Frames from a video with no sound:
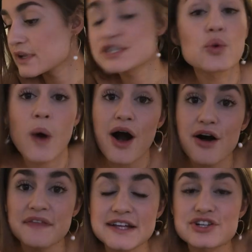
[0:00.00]
So while all
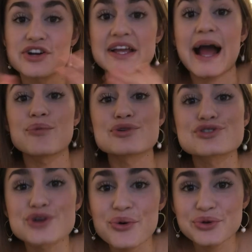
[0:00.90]
that is cooking, I will
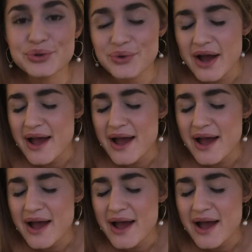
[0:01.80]
show you